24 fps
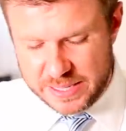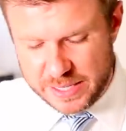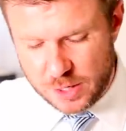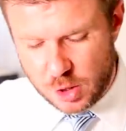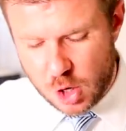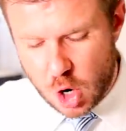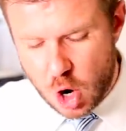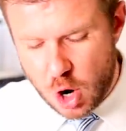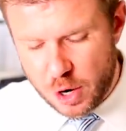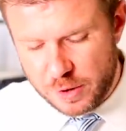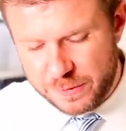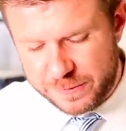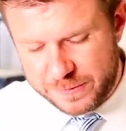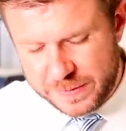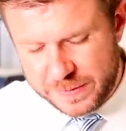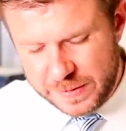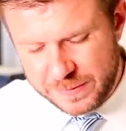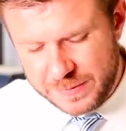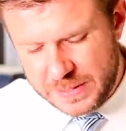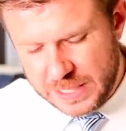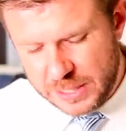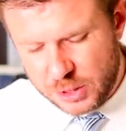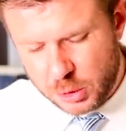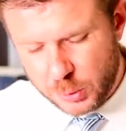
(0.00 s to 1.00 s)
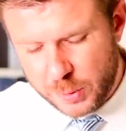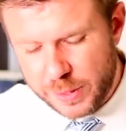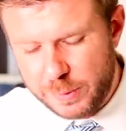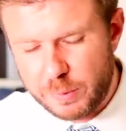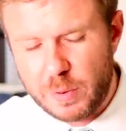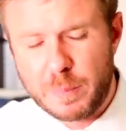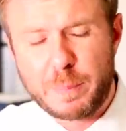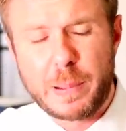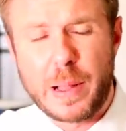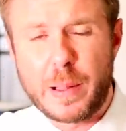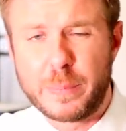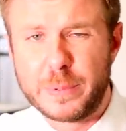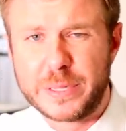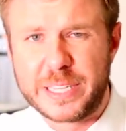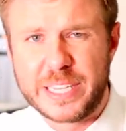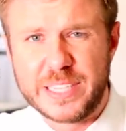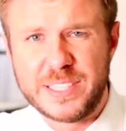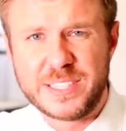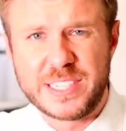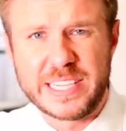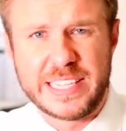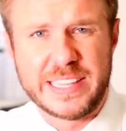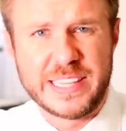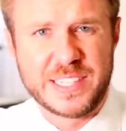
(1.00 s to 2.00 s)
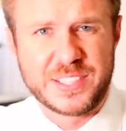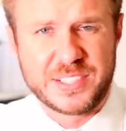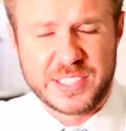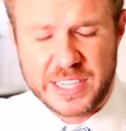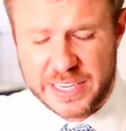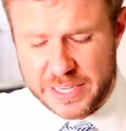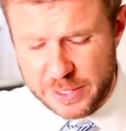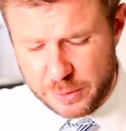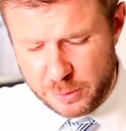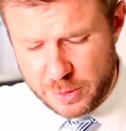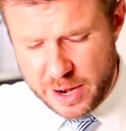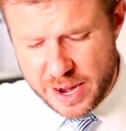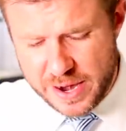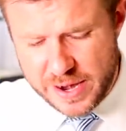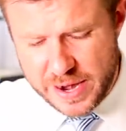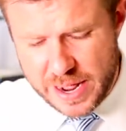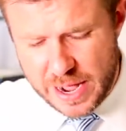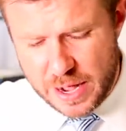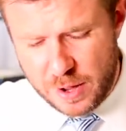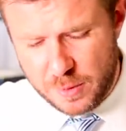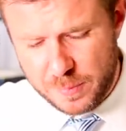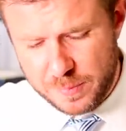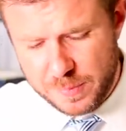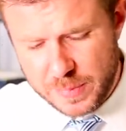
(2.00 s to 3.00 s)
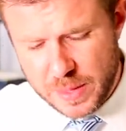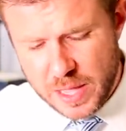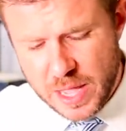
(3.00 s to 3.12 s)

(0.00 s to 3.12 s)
There are fifty-three Republicans in the Senate right now.